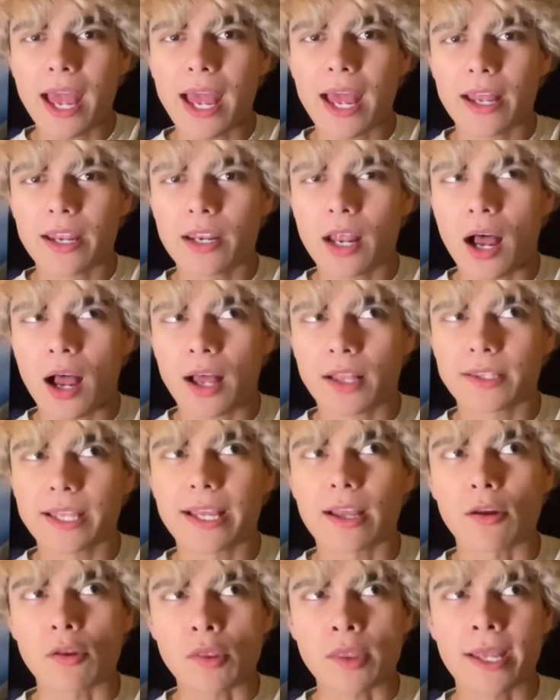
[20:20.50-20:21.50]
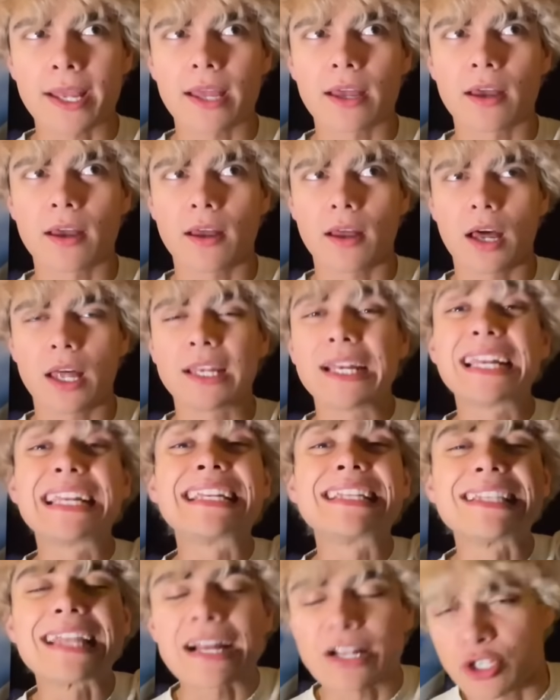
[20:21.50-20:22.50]
like an
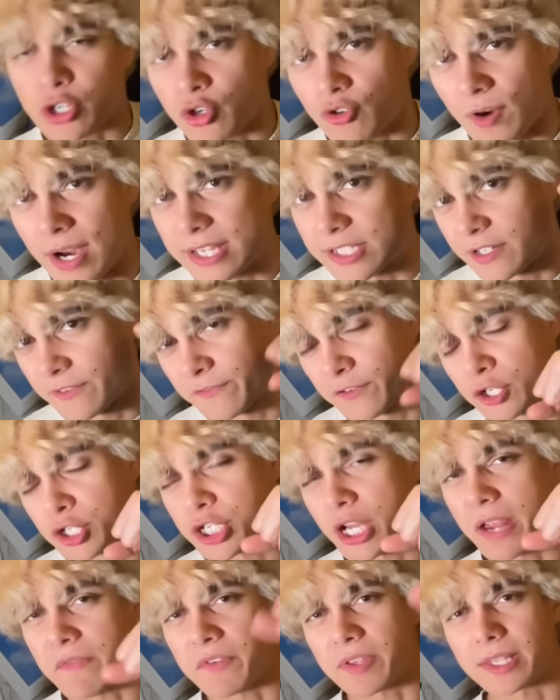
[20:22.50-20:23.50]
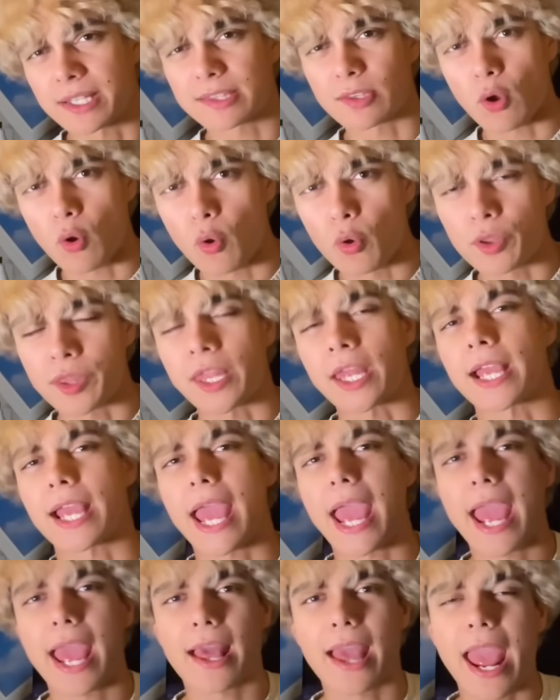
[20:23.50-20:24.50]
electric razor for shaving, like the whole thing
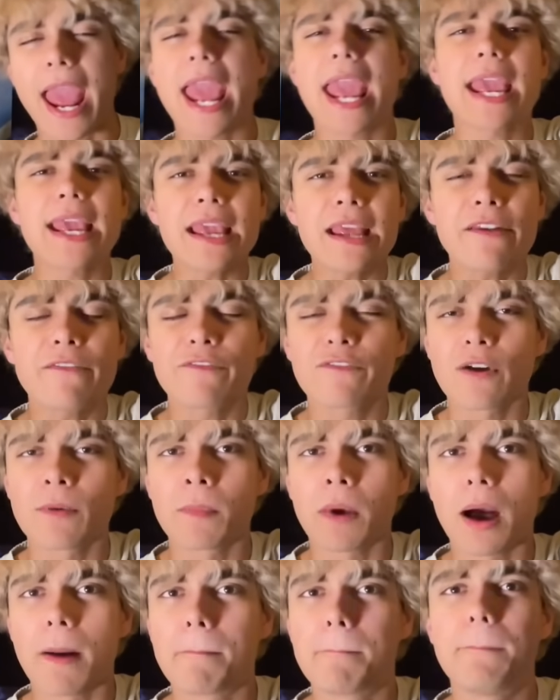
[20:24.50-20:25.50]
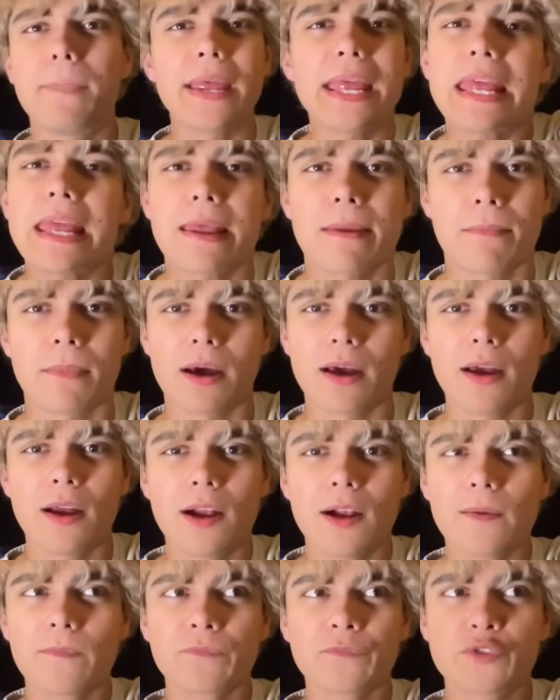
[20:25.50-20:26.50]
hanging from a beam,
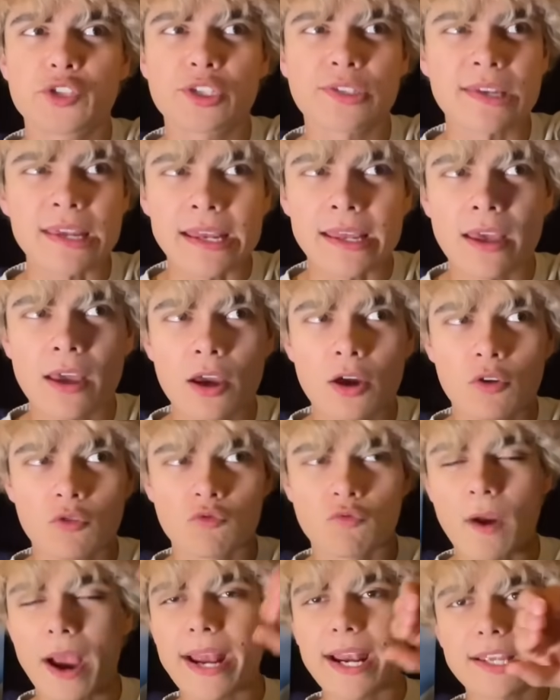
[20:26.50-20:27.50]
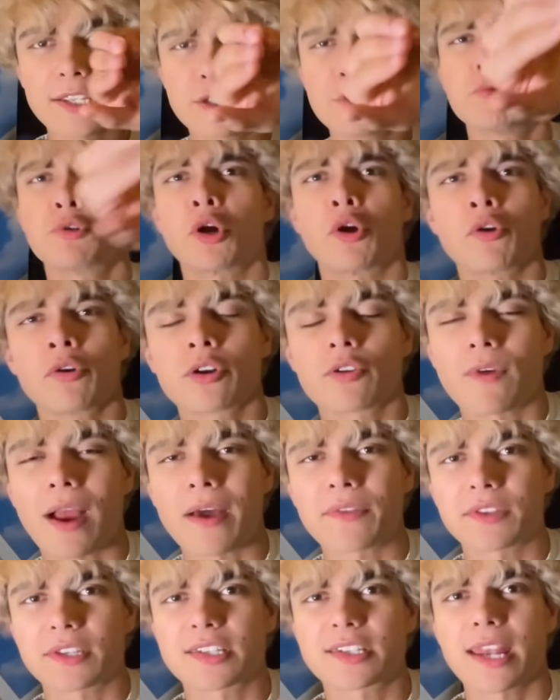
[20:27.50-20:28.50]
just like right as you turned
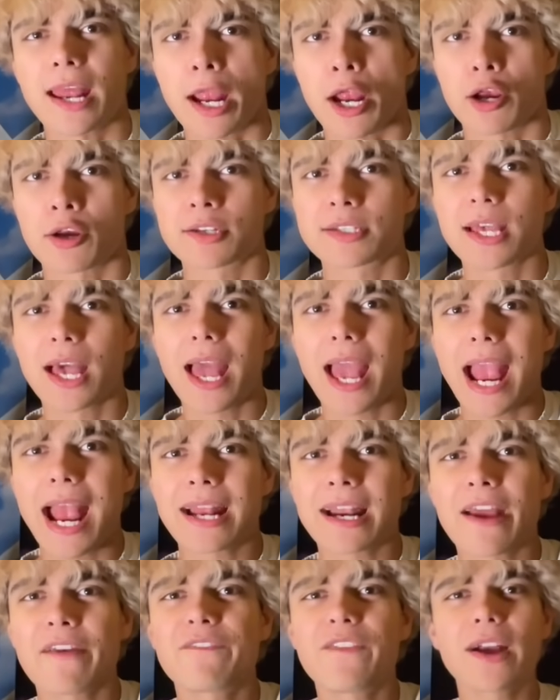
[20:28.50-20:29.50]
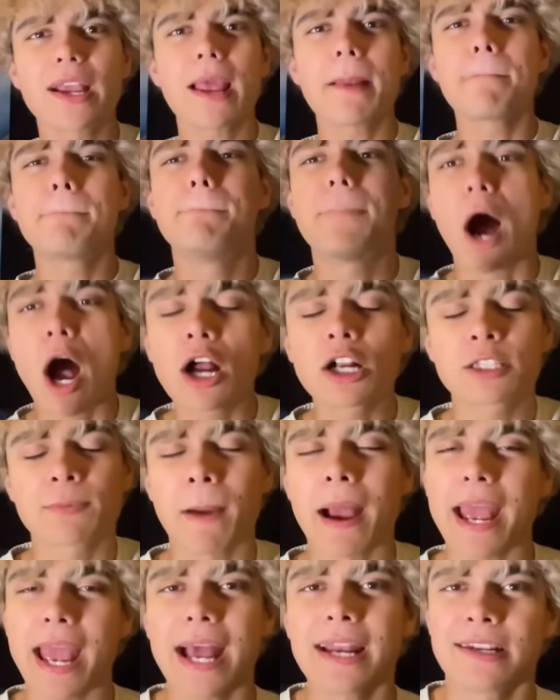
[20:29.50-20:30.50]
around the stairs, and I fucking bonked
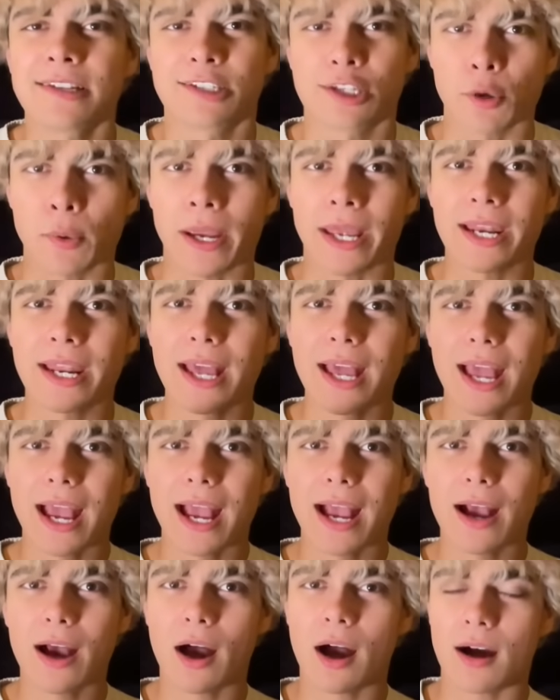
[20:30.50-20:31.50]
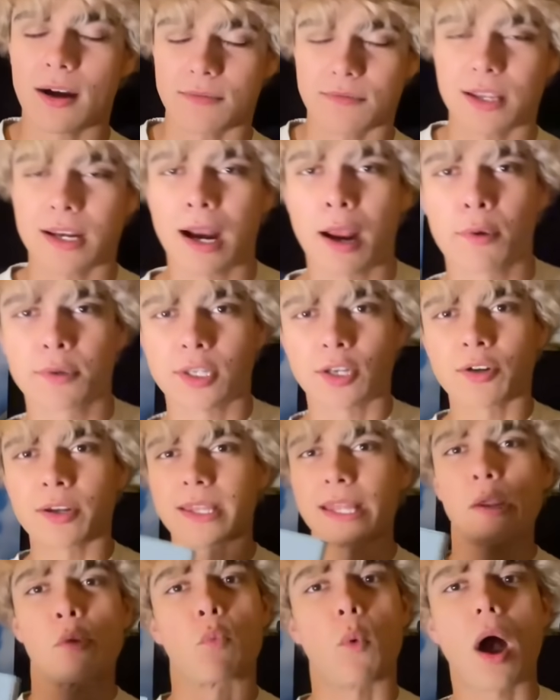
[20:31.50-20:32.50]
my head into it. And I was already
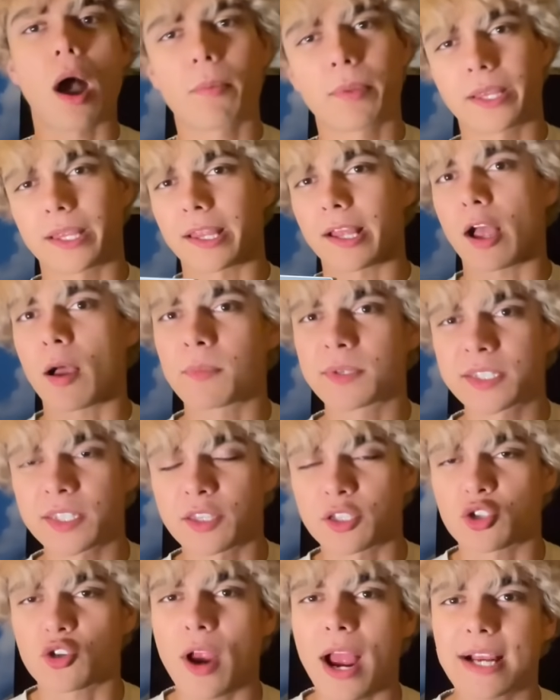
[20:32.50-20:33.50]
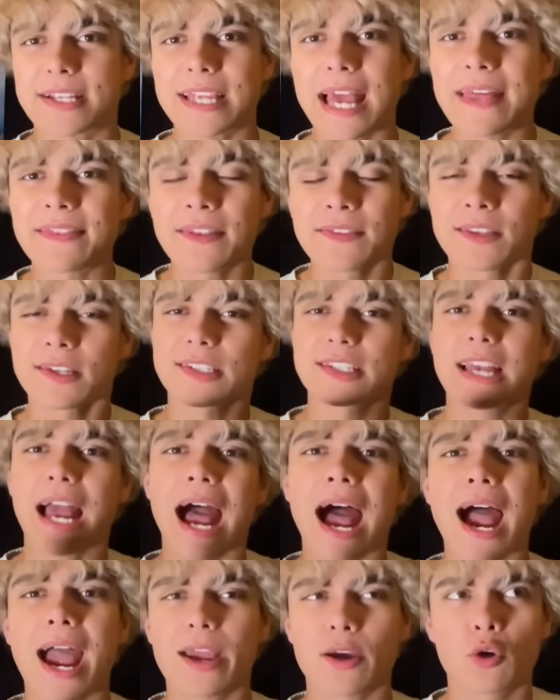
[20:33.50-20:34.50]
like wobbling, like almost at the tracks. And then this
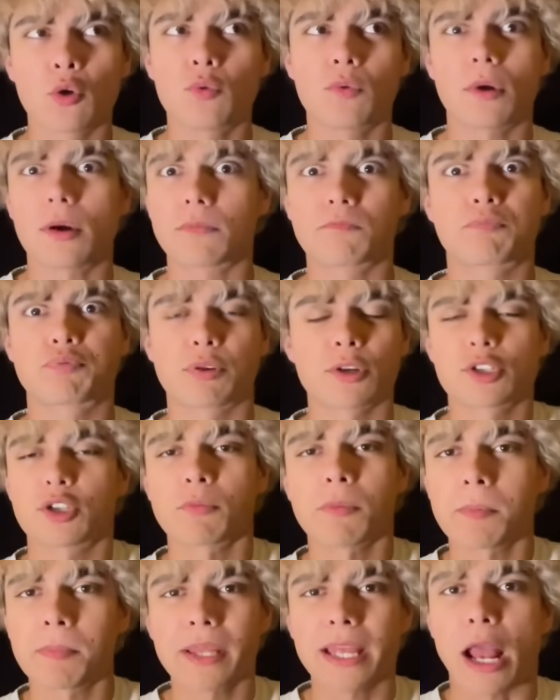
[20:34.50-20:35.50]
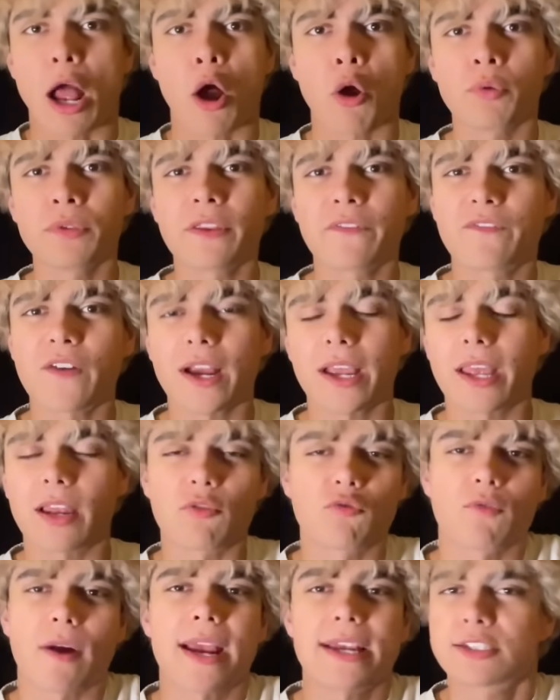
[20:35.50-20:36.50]
guy who presumably owned the
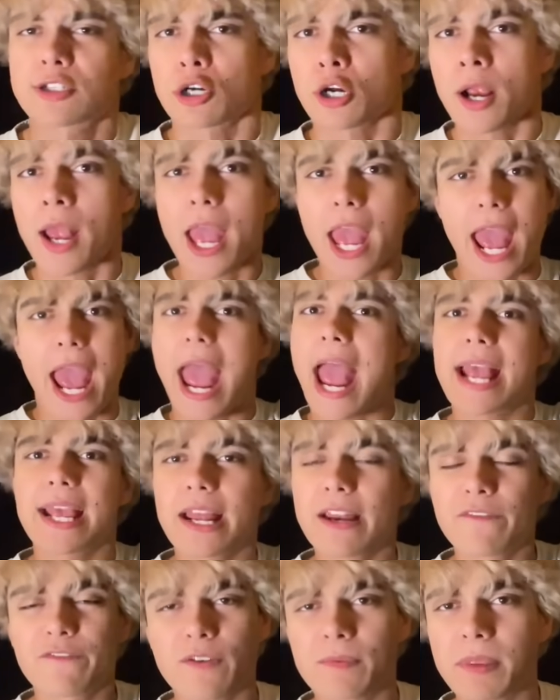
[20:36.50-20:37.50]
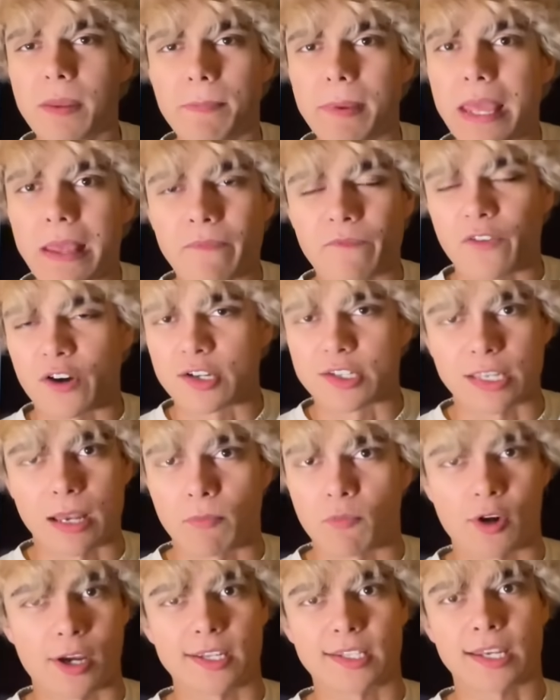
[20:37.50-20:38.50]
fucking razor hanging from the beam for
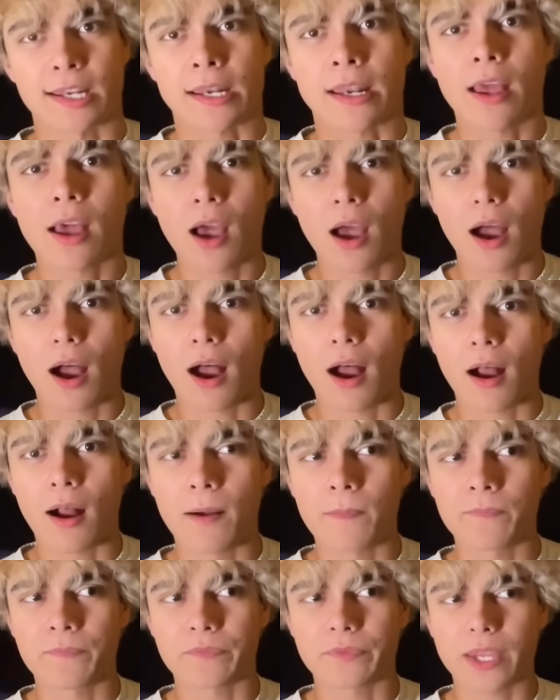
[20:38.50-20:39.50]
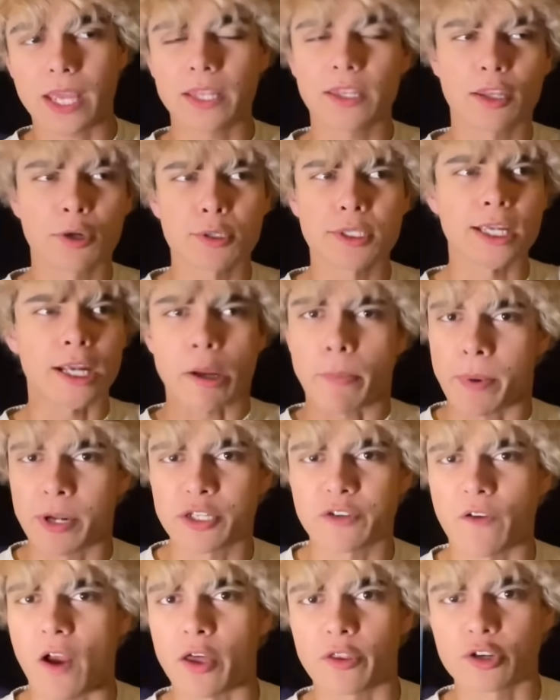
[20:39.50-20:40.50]
some reason. And there's like a
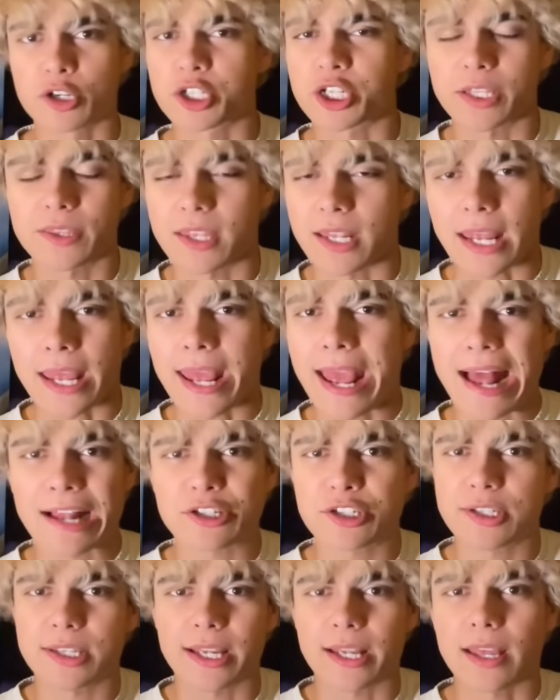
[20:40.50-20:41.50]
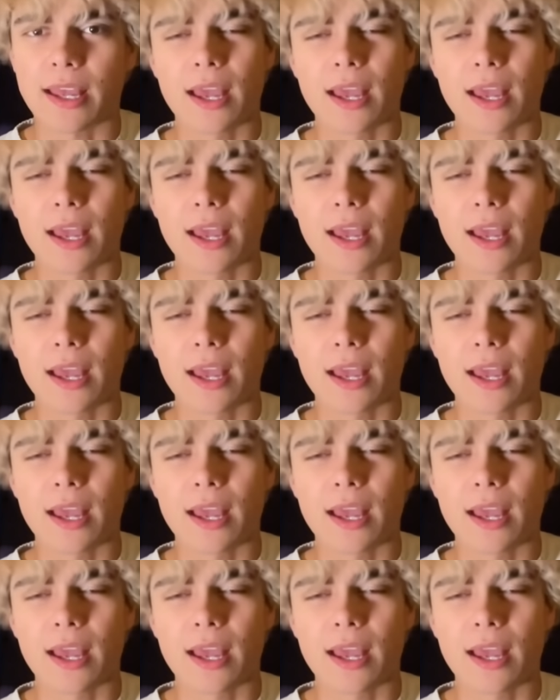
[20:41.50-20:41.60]
bunch of other shit that he had, just like,